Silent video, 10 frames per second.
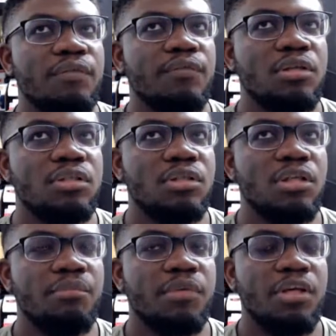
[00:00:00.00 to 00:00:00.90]
forgotten the
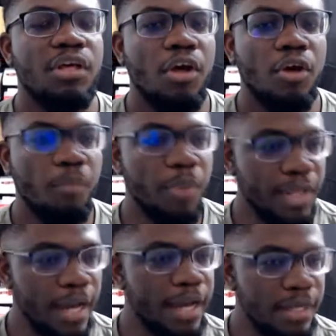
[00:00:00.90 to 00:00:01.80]
name. But
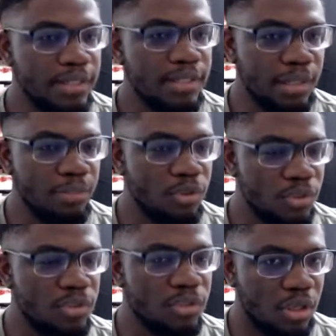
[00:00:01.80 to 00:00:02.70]
yeah, I did see them
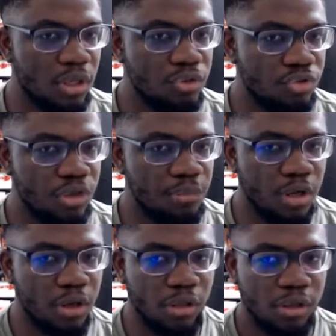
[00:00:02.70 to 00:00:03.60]
use
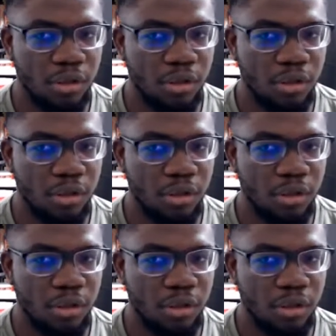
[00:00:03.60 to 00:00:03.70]
StreamYard.